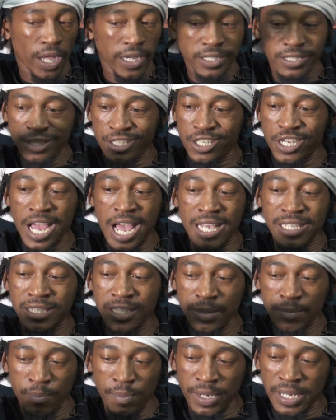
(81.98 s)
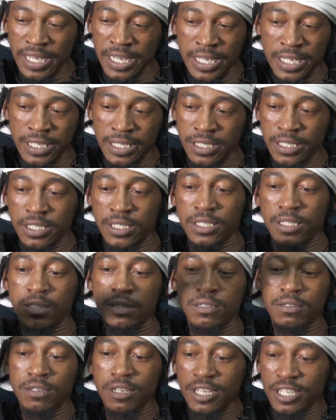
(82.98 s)
Jazzy
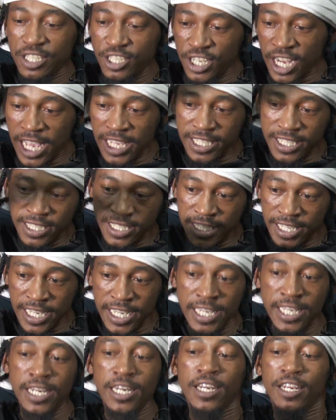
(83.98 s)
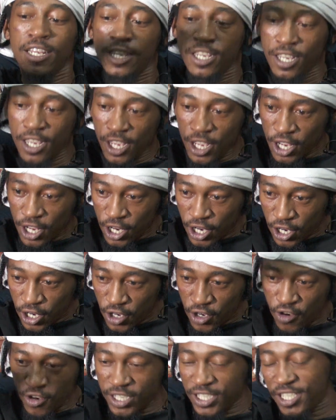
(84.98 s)
Blaze, Jazil,
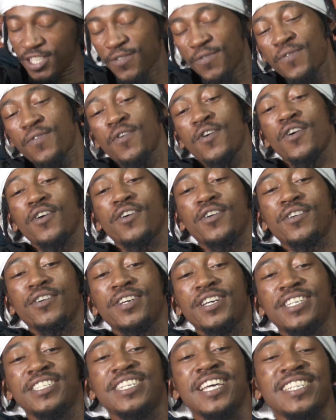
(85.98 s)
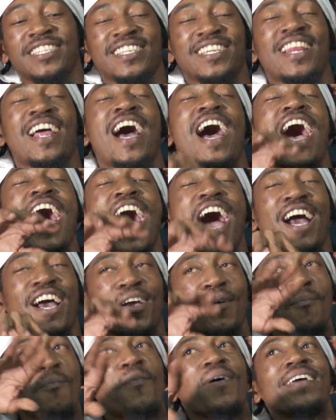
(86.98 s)
Christopher, Jazil,
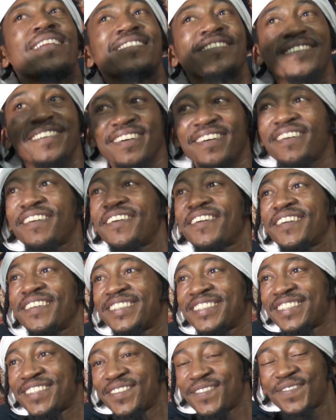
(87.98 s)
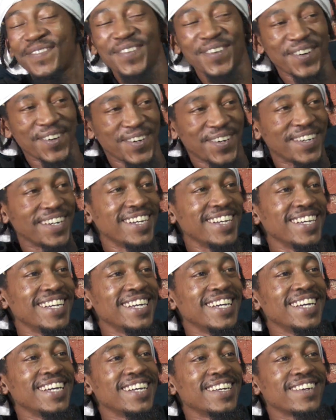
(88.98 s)
Ahmed Christopher,
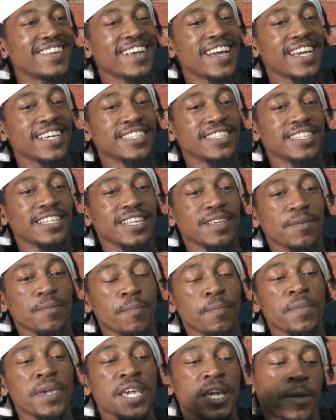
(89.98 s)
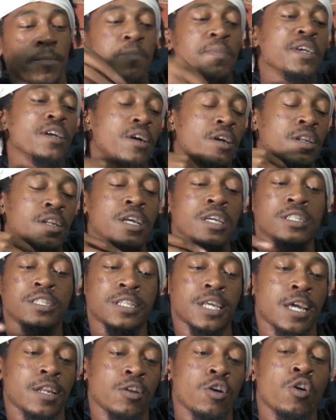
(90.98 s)
right? Make me
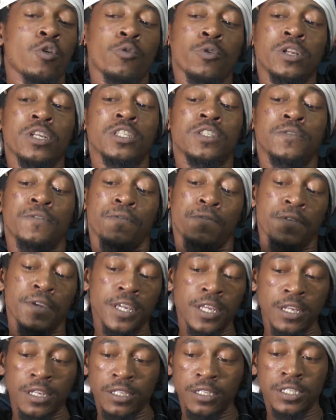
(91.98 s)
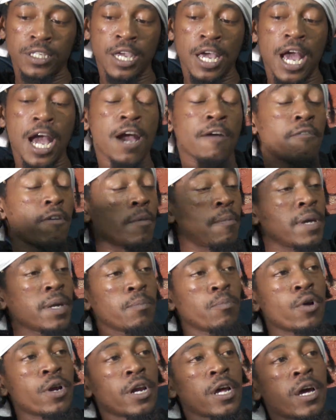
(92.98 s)
understand how it is feel to have a big
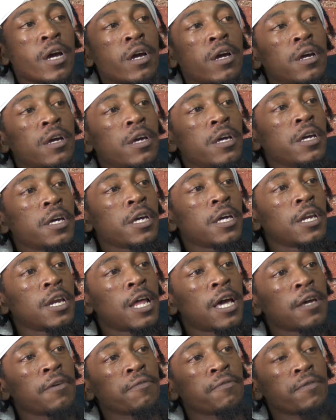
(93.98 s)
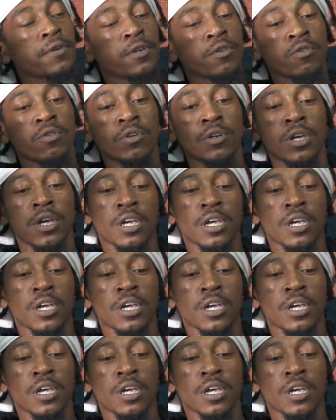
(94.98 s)
brother in life, right. you know?